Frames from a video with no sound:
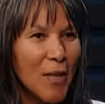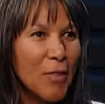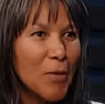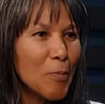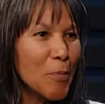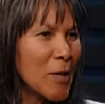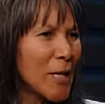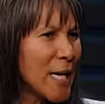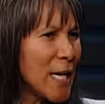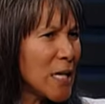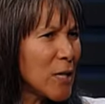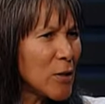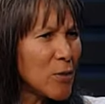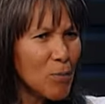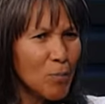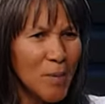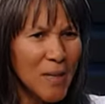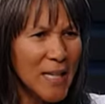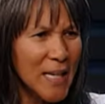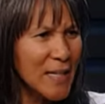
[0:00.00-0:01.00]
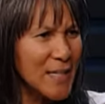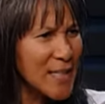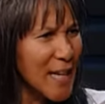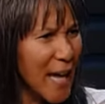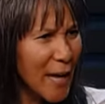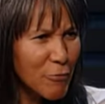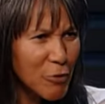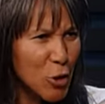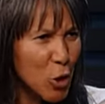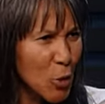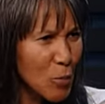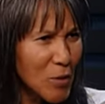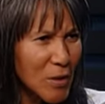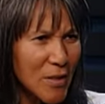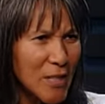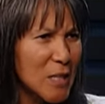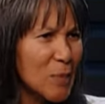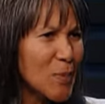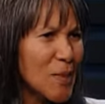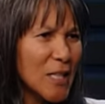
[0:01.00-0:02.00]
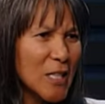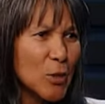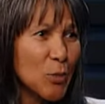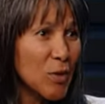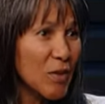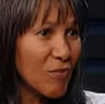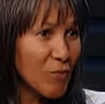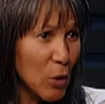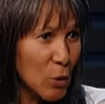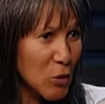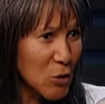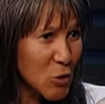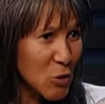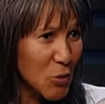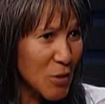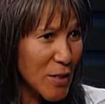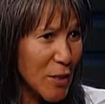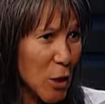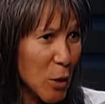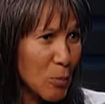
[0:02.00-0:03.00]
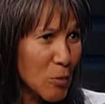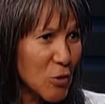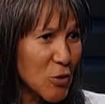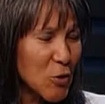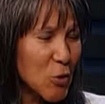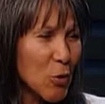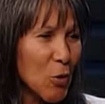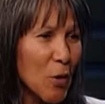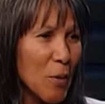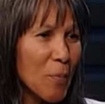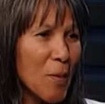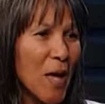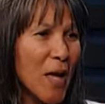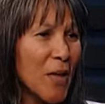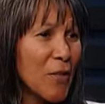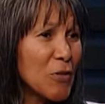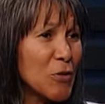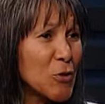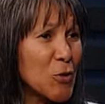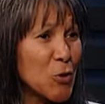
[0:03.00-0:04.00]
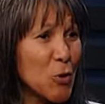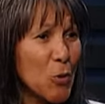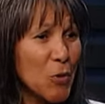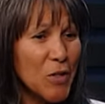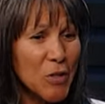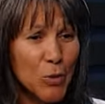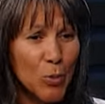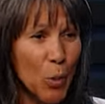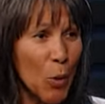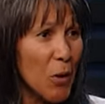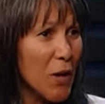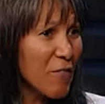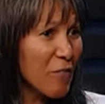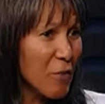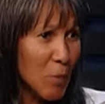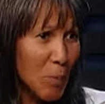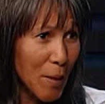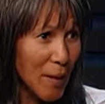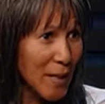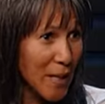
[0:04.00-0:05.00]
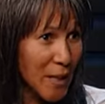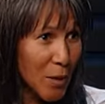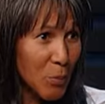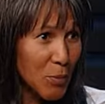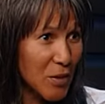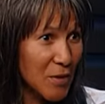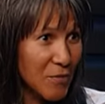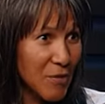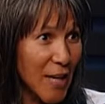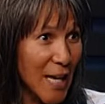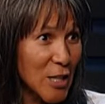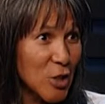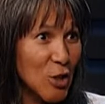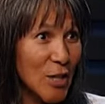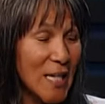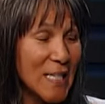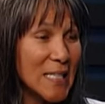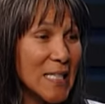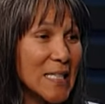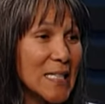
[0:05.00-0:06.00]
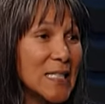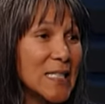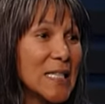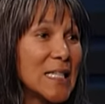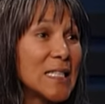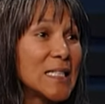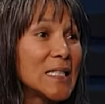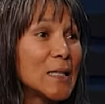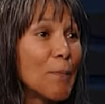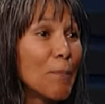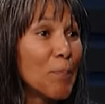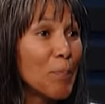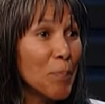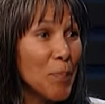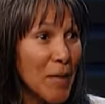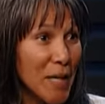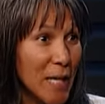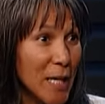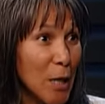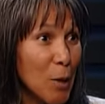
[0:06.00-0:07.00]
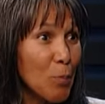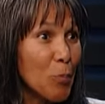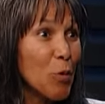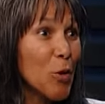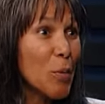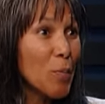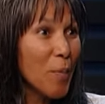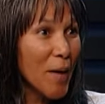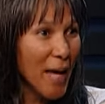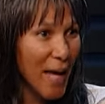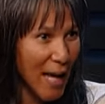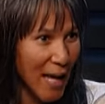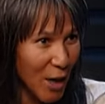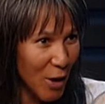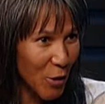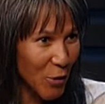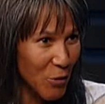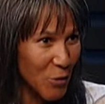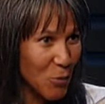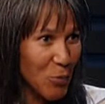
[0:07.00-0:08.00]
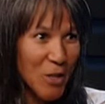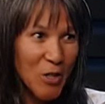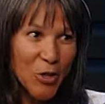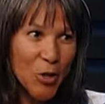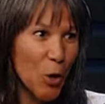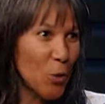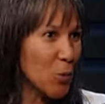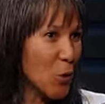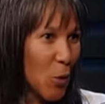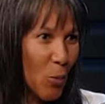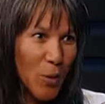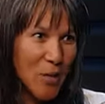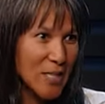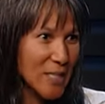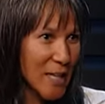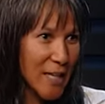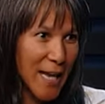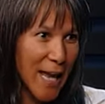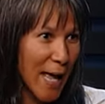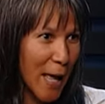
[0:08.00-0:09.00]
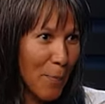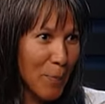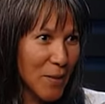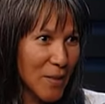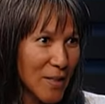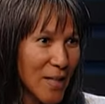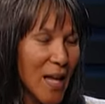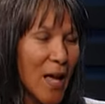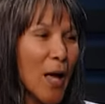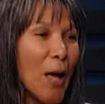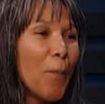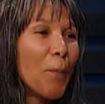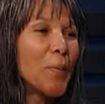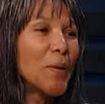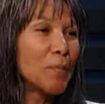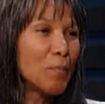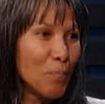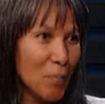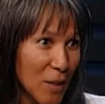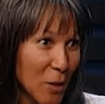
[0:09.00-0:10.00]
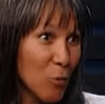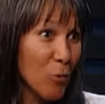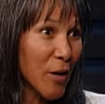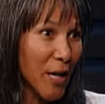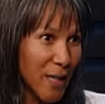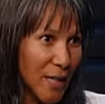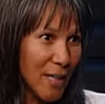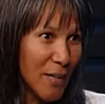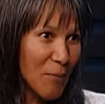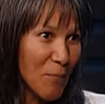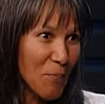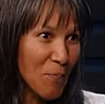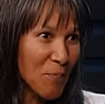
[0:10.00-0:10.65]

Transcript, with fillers: The plane began to have turbulence because we had flown into a terrible storm. The stewardess woke everybody up with the flashlights and says, "Be prepared. We don't know what's going to happen, but be ready."